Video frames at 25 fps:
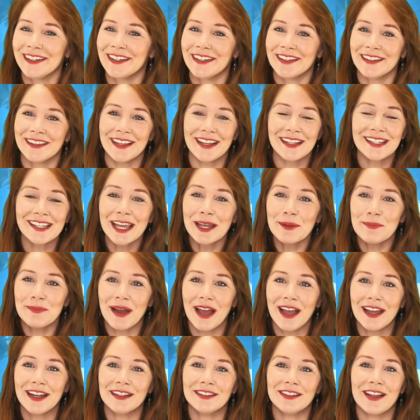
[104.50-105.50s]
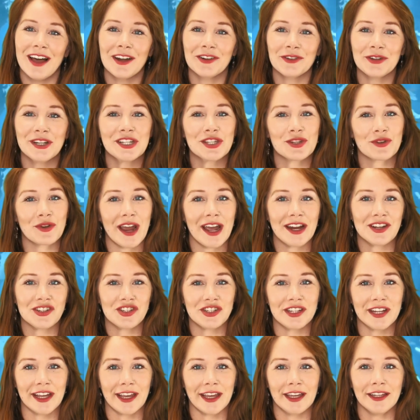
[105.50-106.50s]
That's like buying a lottery
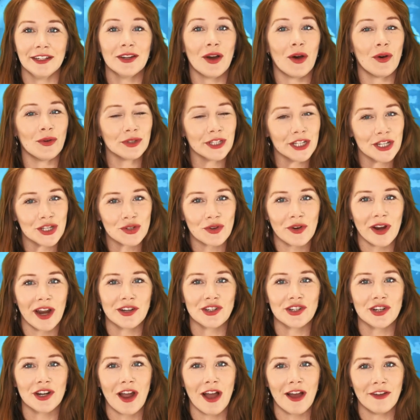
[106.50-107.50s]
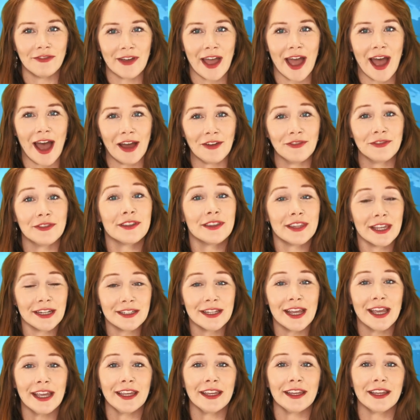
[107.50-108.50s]
scratch ticket, only scratching off half, then
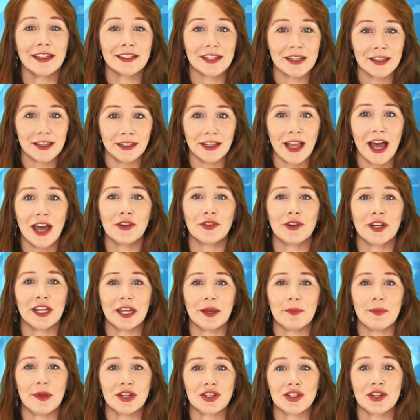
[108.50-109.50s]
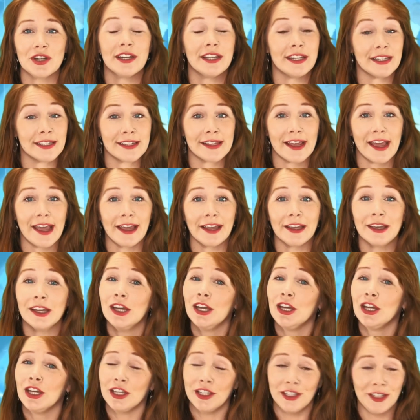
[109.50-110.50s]
taking it to the Lottery Commission and saying,
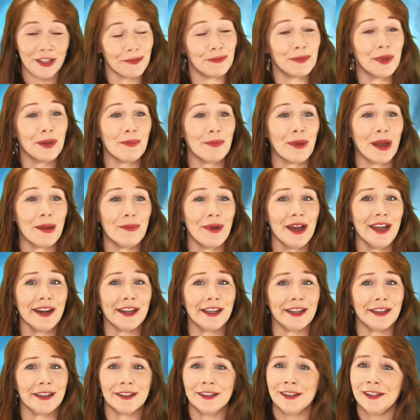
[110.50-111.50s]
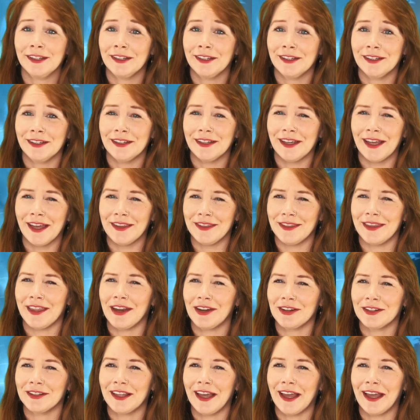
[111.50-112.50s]
Give me my money. And
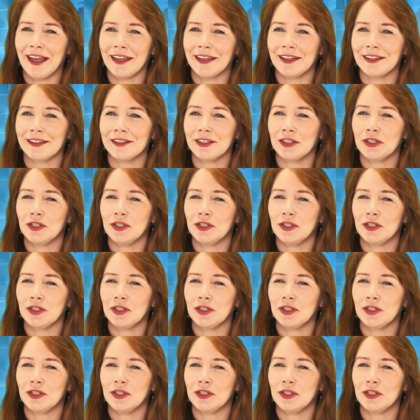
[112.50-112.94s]
they're like,